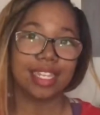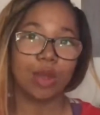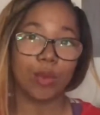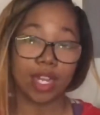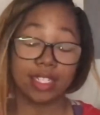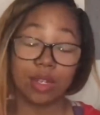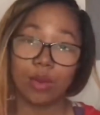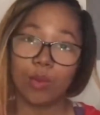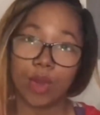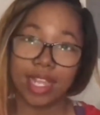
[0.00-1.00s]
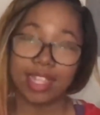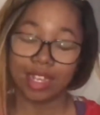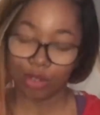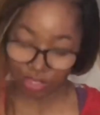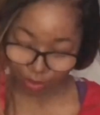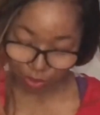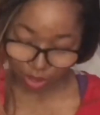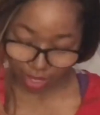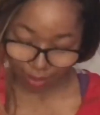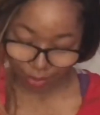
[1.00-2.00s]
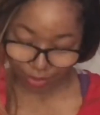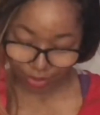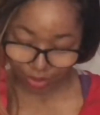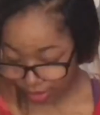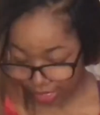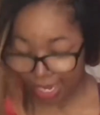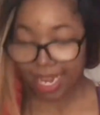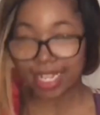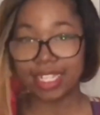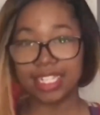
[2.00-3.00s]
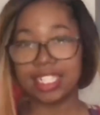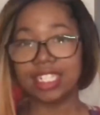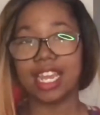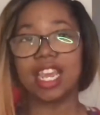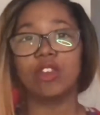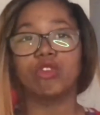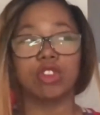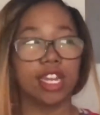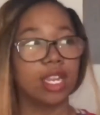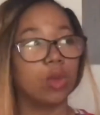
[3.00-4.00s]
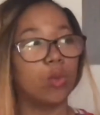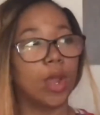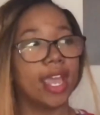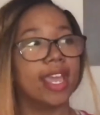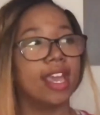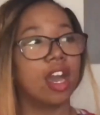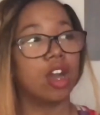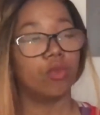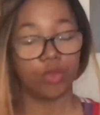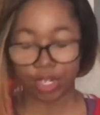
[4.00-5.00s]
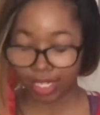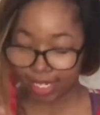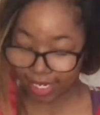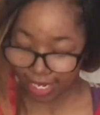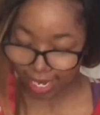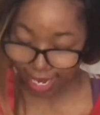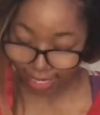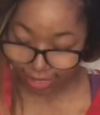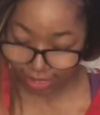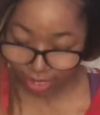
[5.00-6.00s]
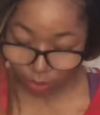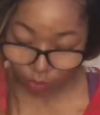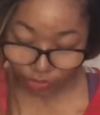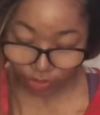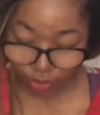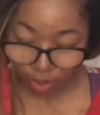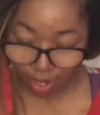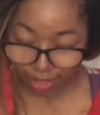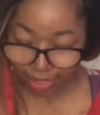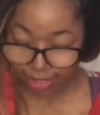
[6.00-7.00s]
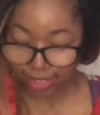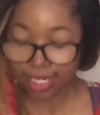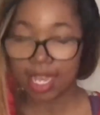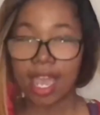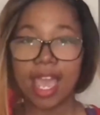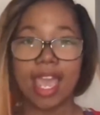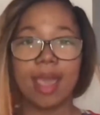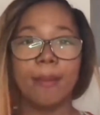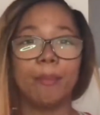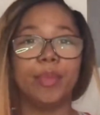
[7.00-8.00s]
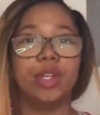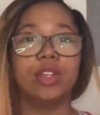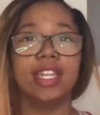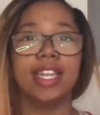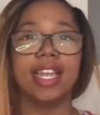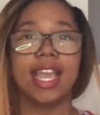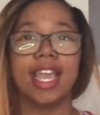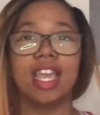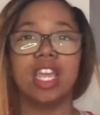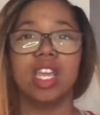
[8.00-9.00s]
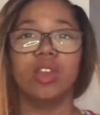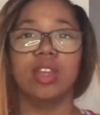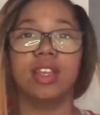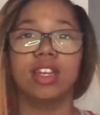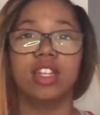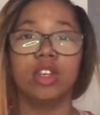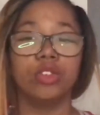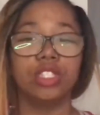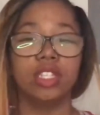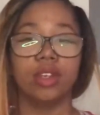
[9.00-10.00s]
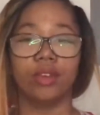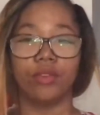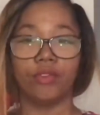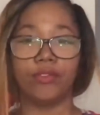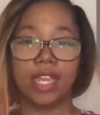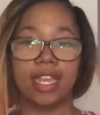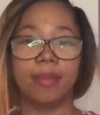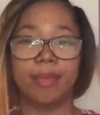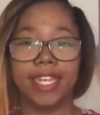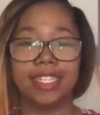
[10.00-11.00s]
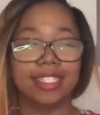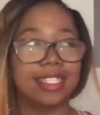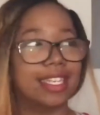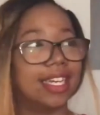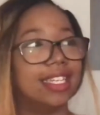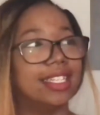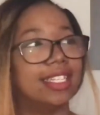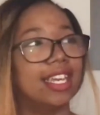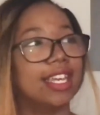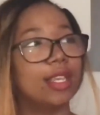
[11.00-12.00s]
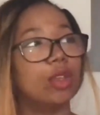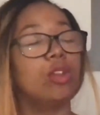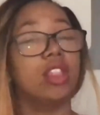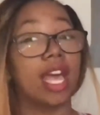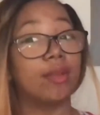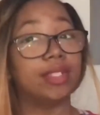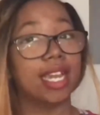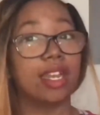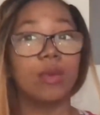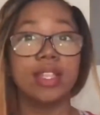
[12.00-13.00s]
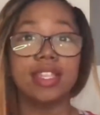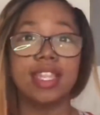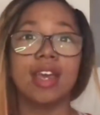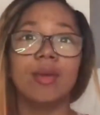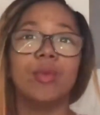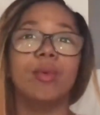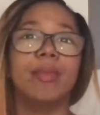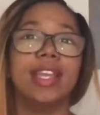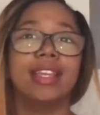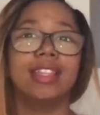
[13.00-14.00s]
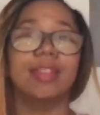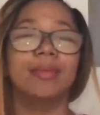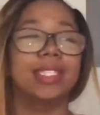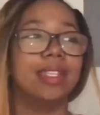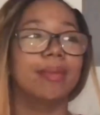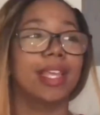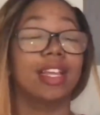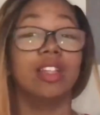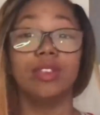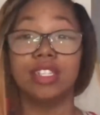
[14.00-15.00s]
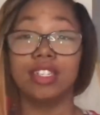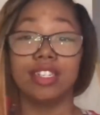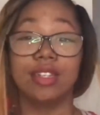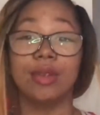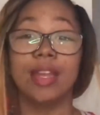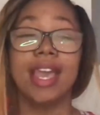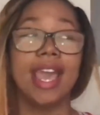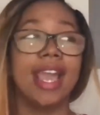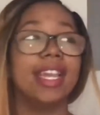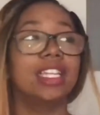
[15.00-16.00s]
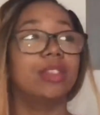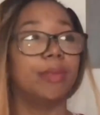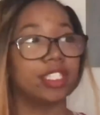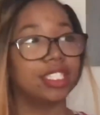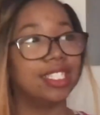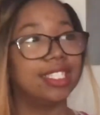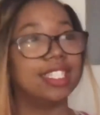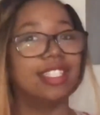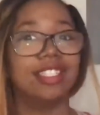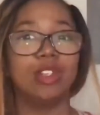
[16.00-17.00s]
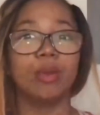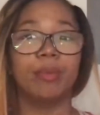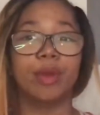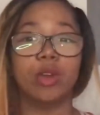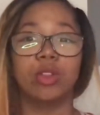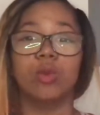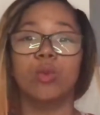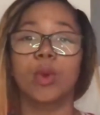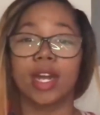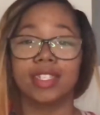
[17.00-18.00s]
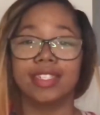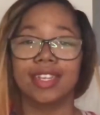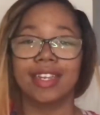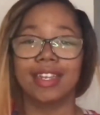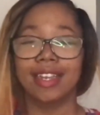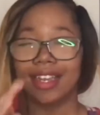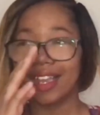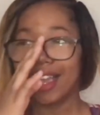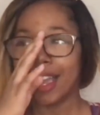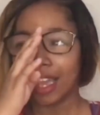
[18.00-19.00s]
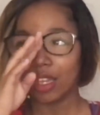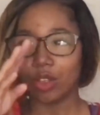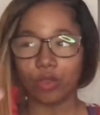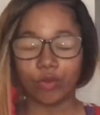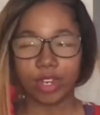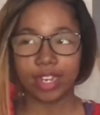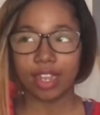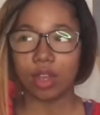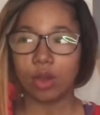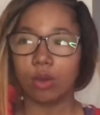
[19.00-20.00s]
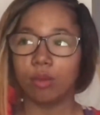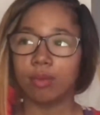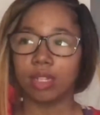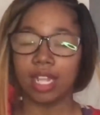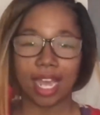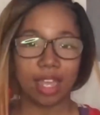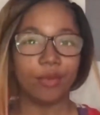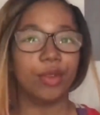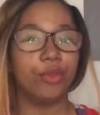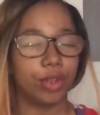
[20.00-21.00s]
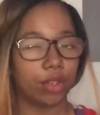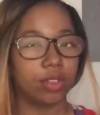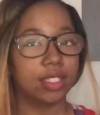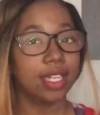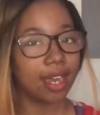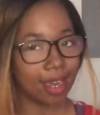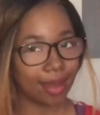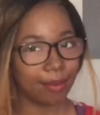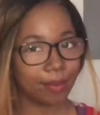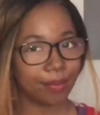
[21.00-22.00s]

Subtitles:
and watch it with your subscribers. And this is a great way of really connecting with your audience and building a close fan base, because you live chatting with them will make them seem like closer to you, and especially since you're both watching your video live in real time.